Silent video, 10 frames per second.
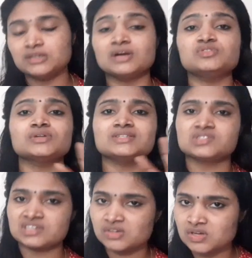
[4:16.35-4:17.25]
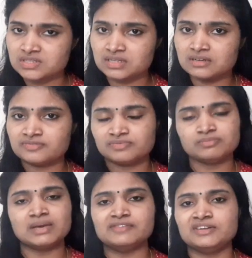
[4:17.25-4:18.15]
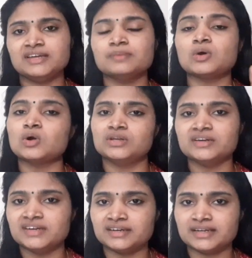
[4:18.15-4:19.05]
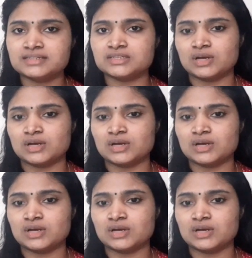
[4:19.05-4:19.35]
You have to register yourself by filling up all your details.